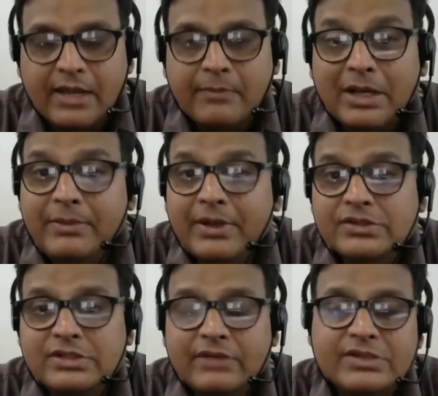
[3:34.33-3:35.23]
But
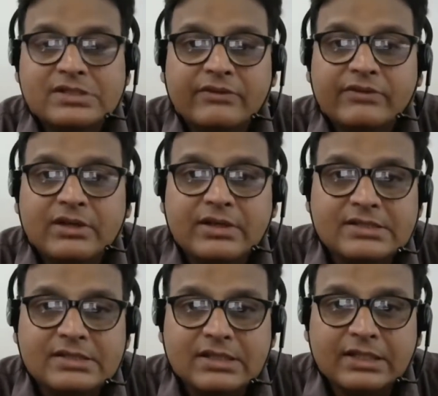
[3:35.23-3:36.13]
because there were several
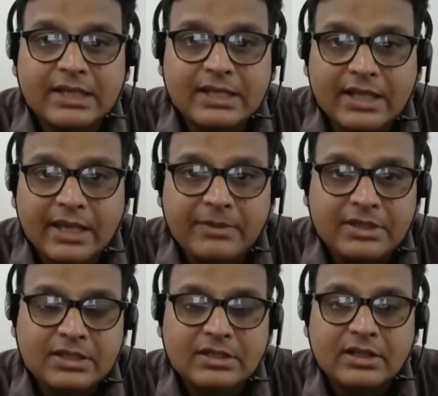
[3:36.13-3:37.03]
reasons at that time,
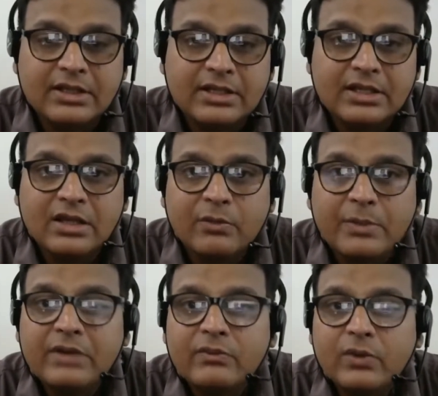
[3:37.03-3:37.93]
Indian
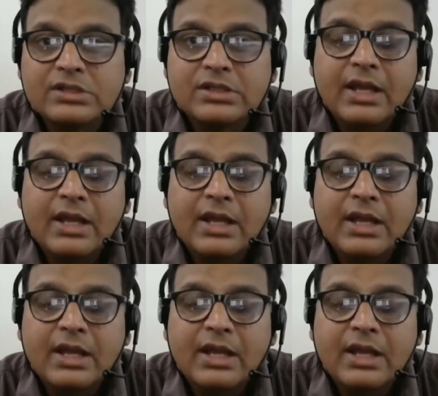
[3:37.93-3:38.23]
government was